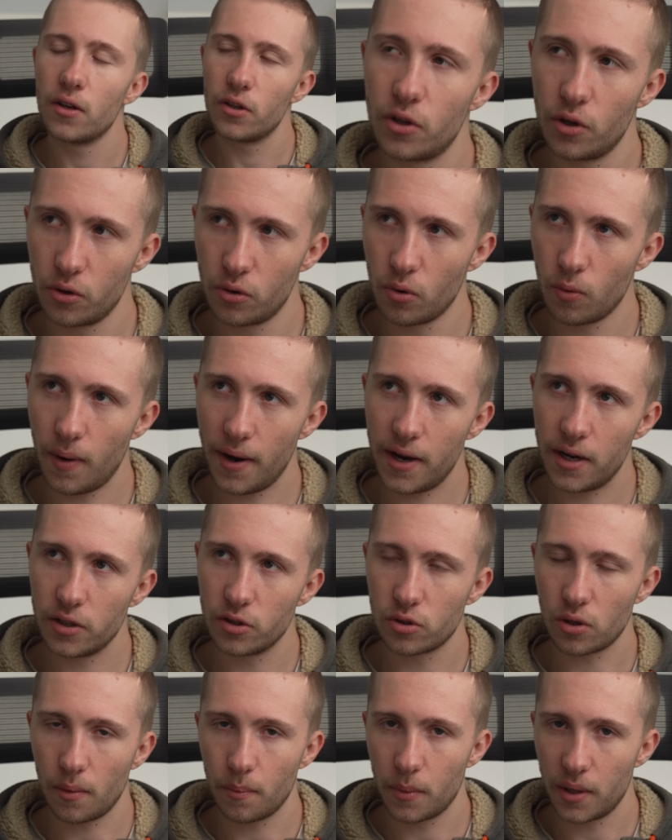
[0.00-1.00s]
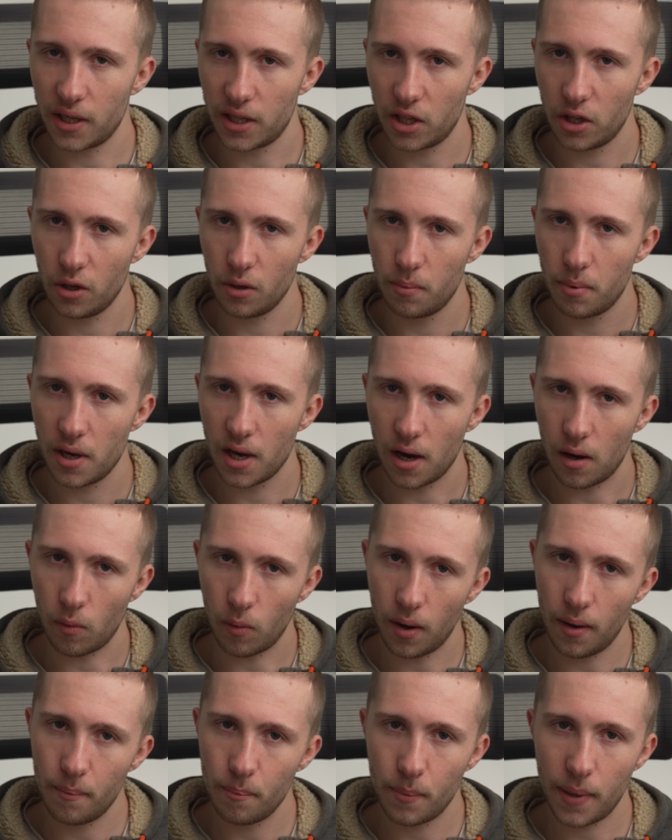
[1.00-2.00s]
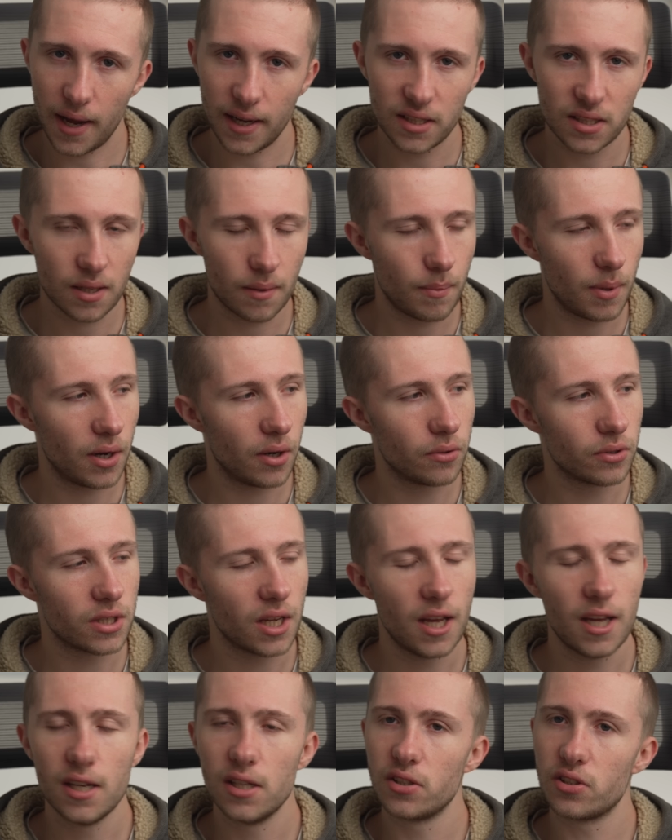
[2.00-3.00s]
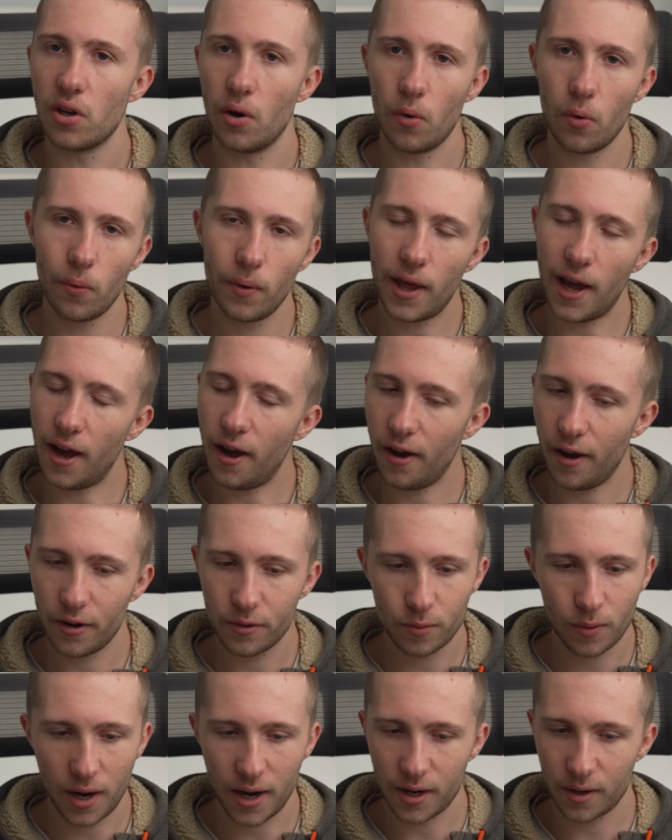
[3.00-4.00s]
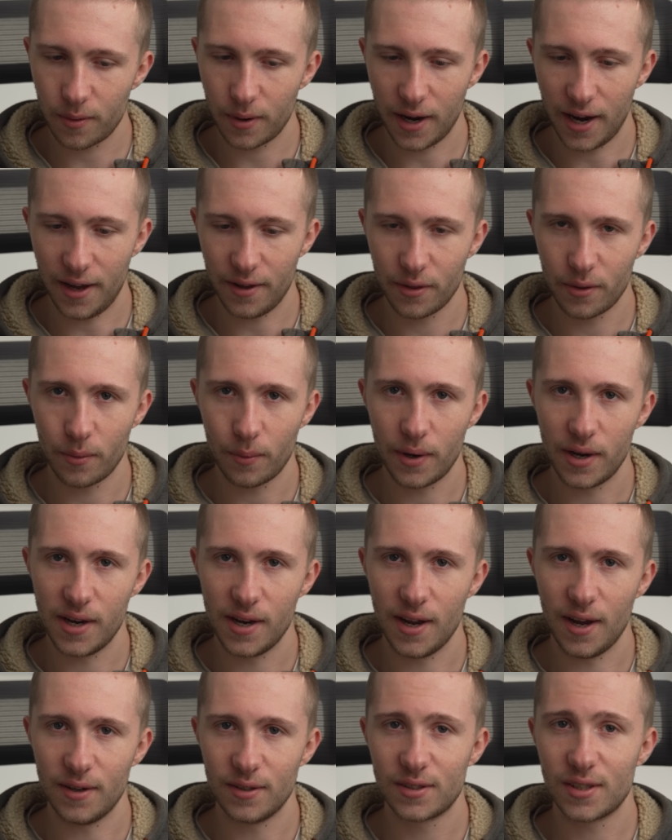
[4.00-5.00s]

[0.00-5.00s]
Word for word: Google went and dropped the QPR1 beta build, so all that hard work went out the window.